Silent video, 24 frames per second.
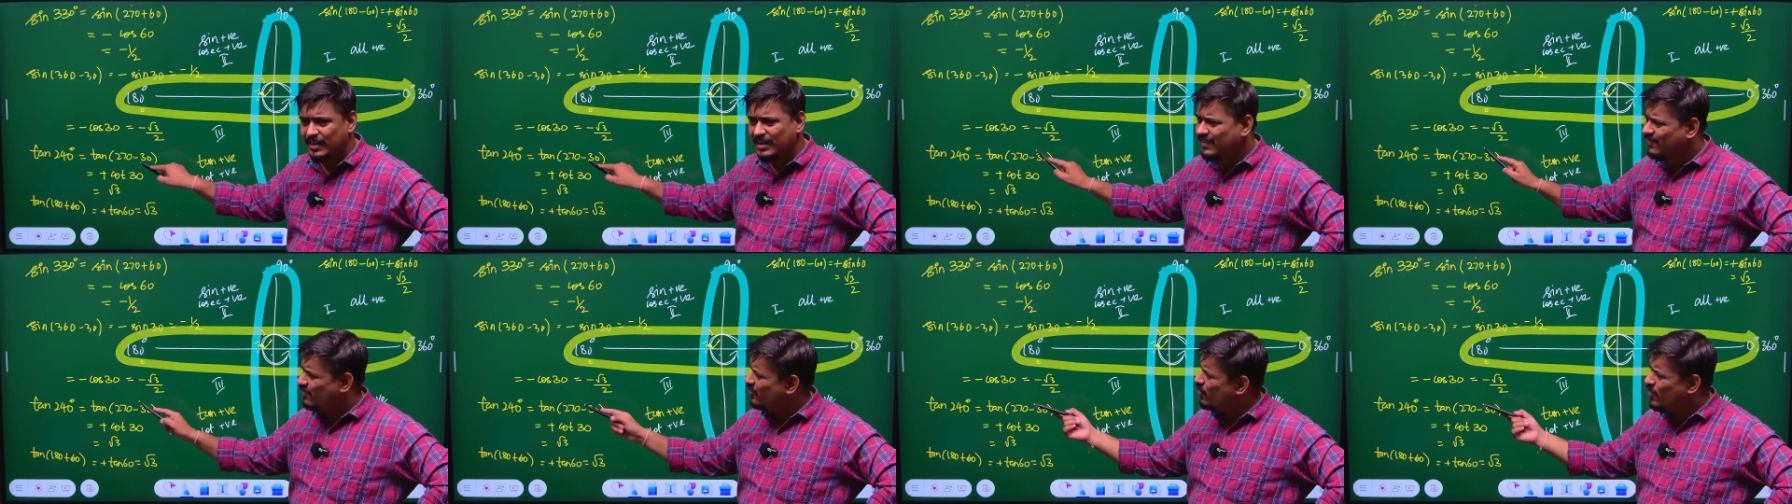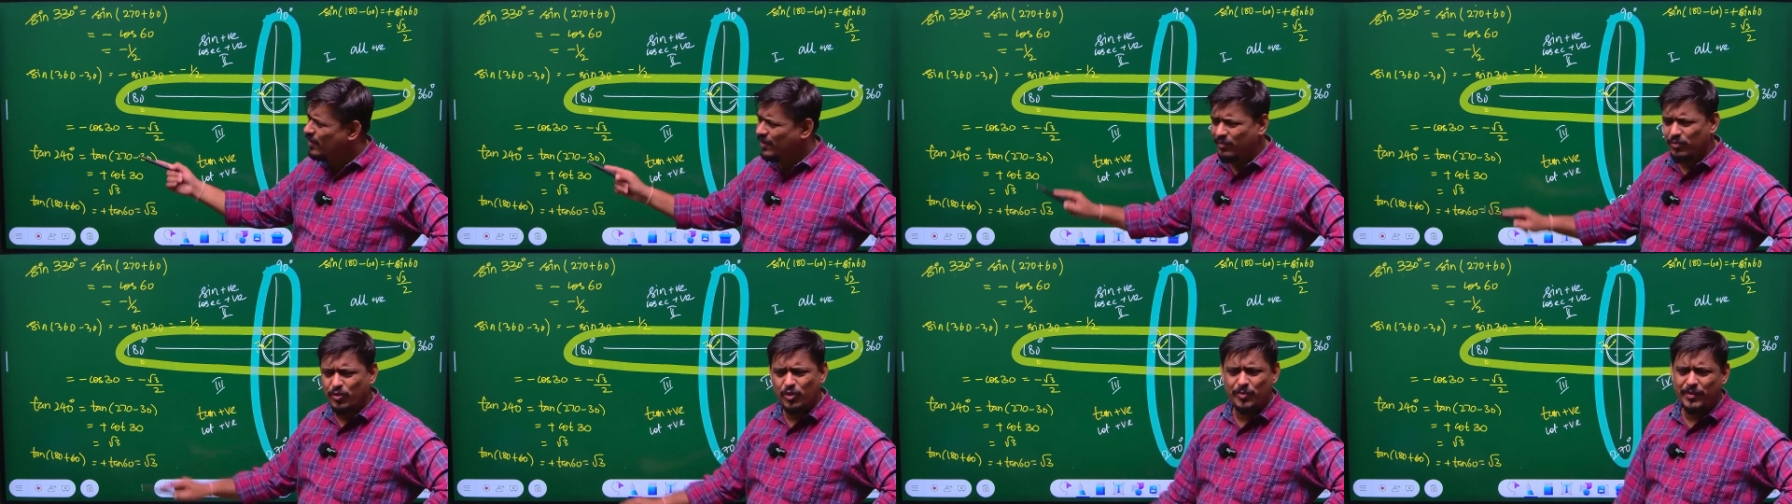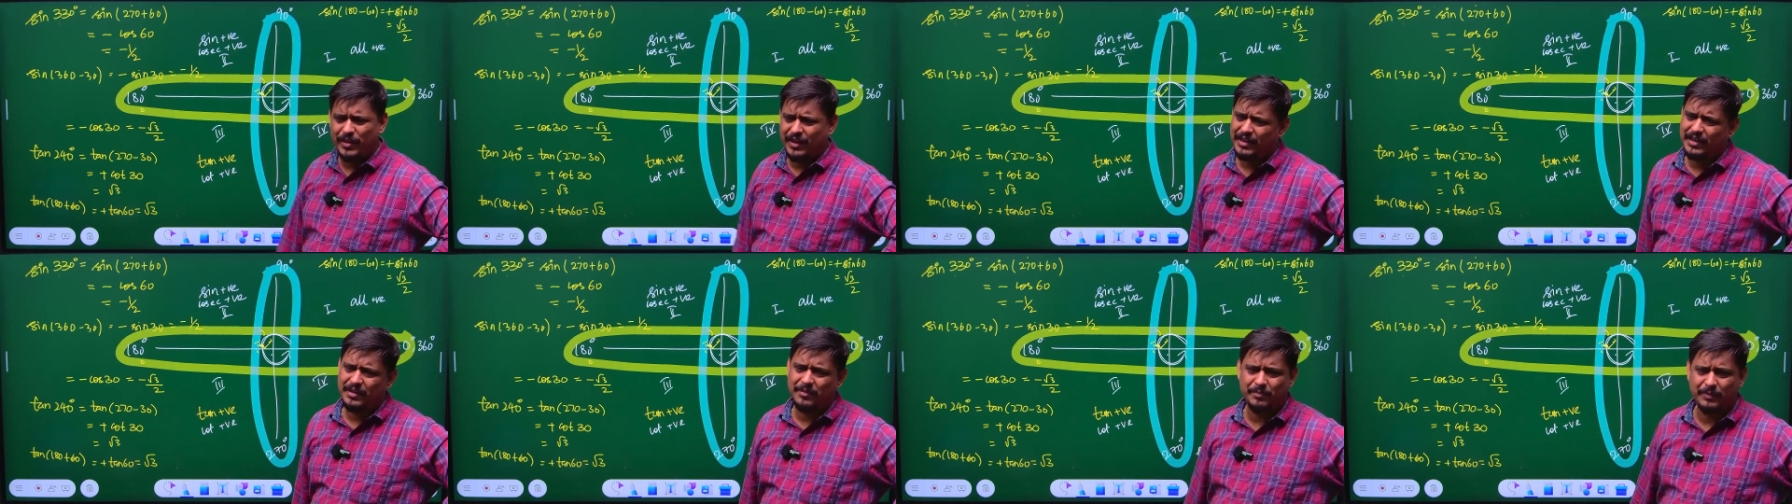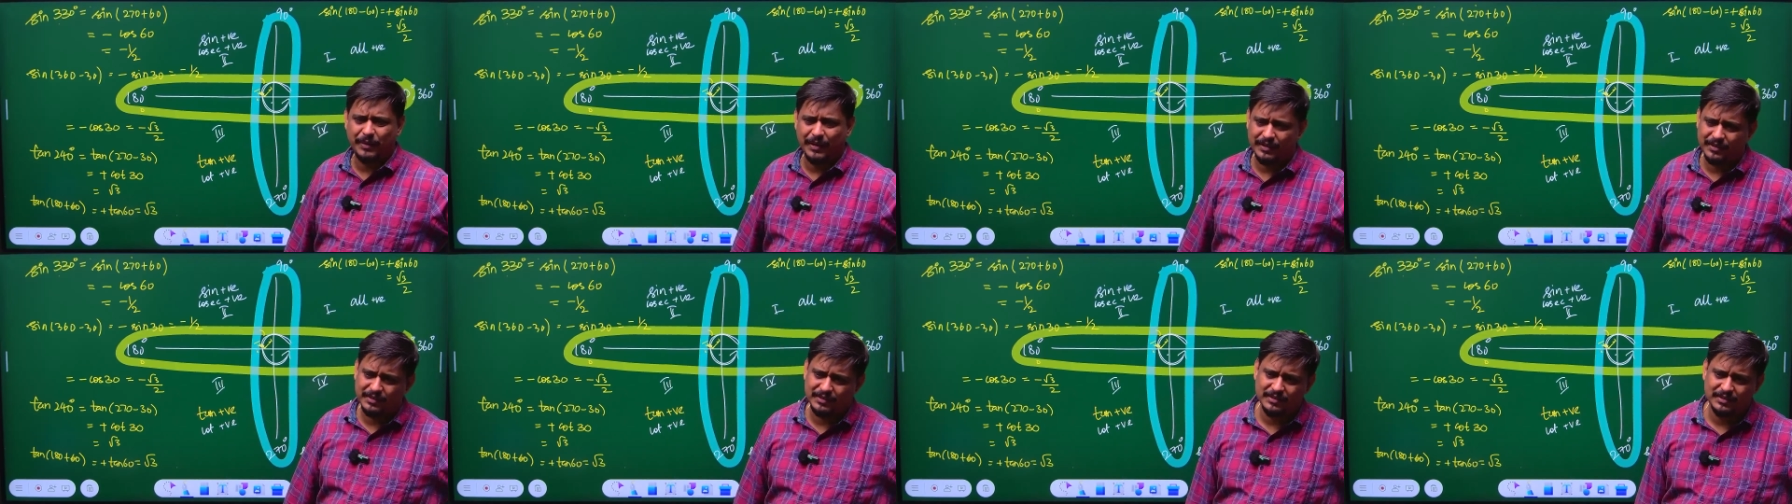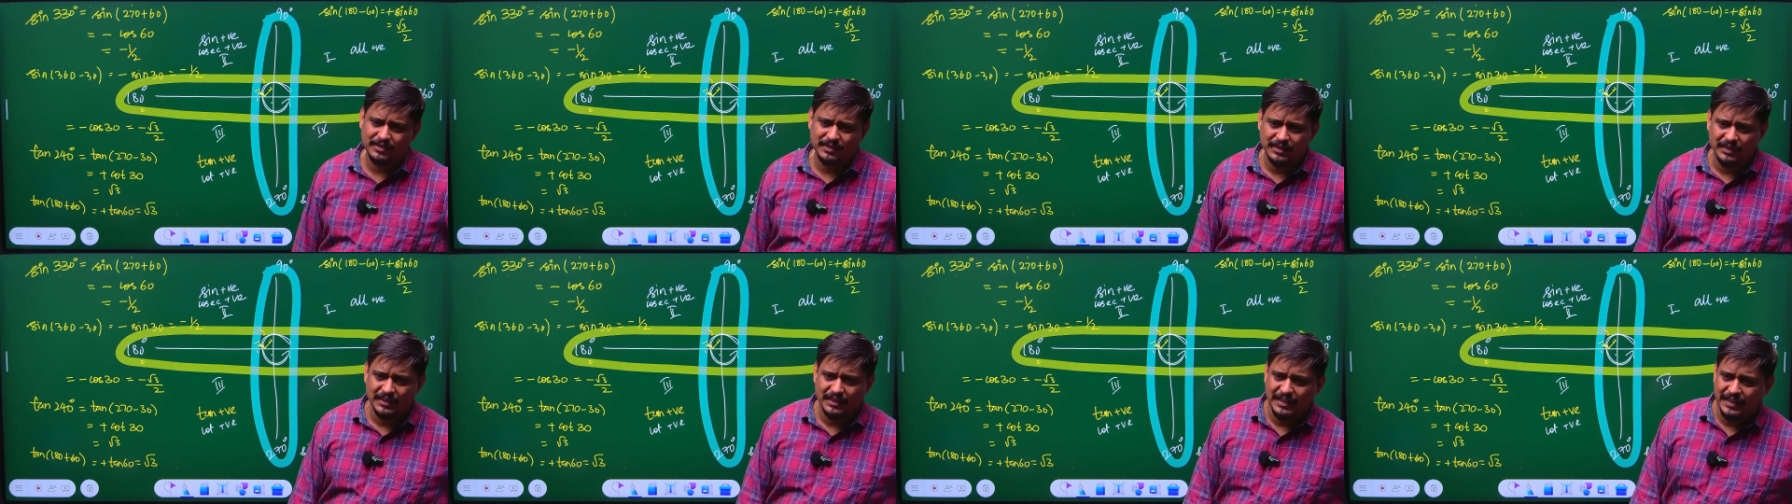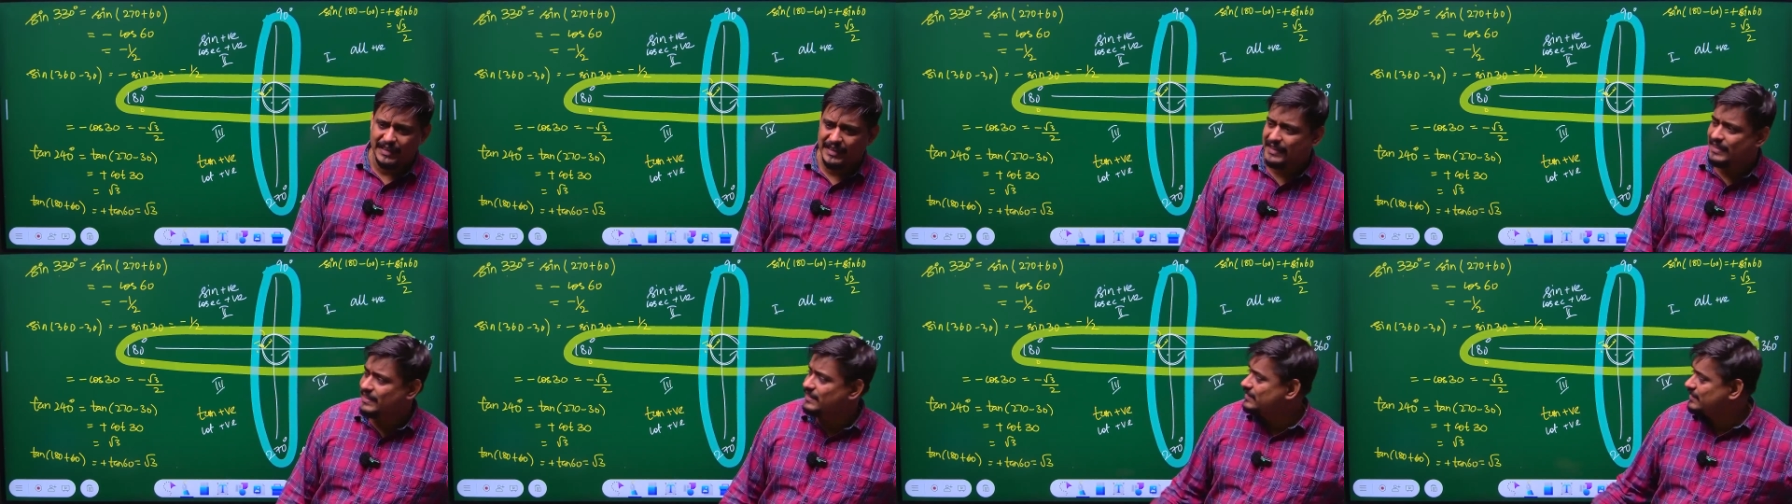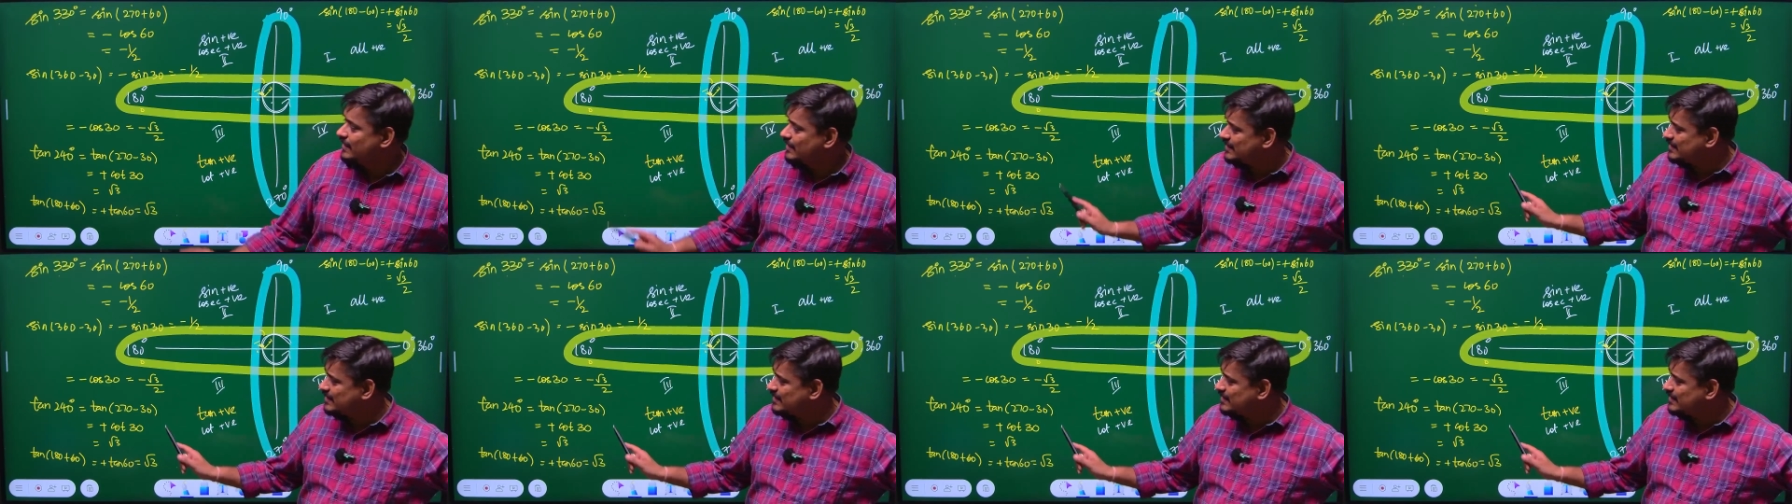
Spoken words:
No, it won't make any impact. It is just